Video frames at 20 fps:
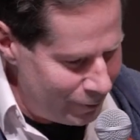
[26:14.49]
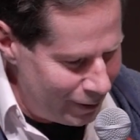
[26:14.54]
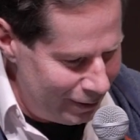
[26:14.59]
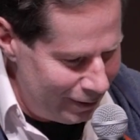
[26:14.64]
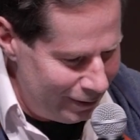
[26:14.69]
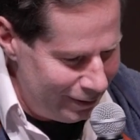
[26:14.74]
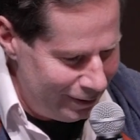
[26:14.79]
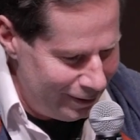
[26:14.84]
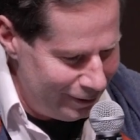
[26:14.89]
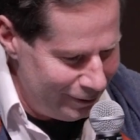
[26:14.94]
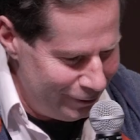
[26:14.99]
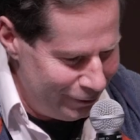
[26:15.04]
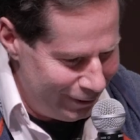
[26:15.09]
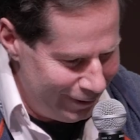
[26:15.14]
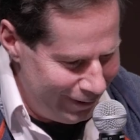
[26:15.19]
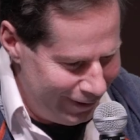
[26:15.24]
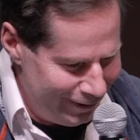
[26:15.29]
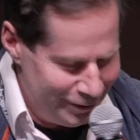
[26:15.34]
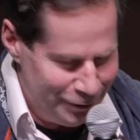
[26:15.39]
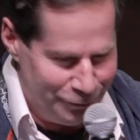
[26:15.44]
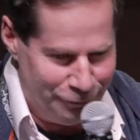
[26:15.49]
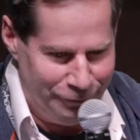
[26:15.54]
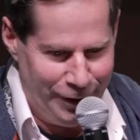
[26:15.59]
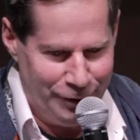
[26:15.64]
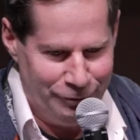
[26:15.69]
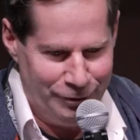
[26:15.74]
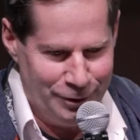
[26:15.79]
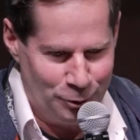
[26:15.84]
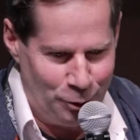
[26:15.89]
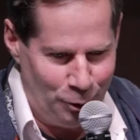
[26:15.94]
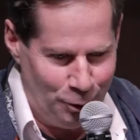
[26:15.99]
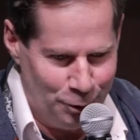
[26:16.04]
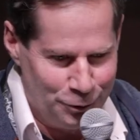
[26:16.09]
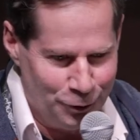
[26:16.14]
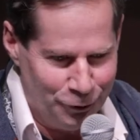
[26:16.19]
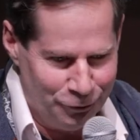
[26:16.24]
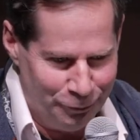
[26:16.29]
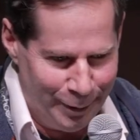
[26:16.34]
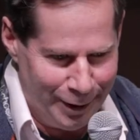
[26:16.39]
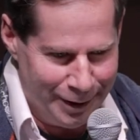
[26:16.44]
another favorite
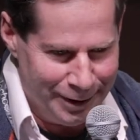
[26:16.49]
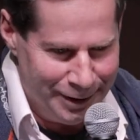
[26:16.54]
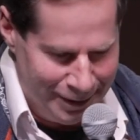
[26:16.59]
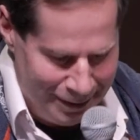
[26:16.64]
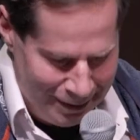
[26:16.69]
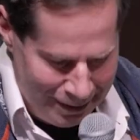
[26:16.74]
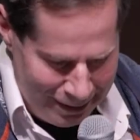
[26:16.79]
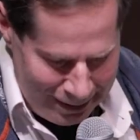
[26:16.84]
quote of mine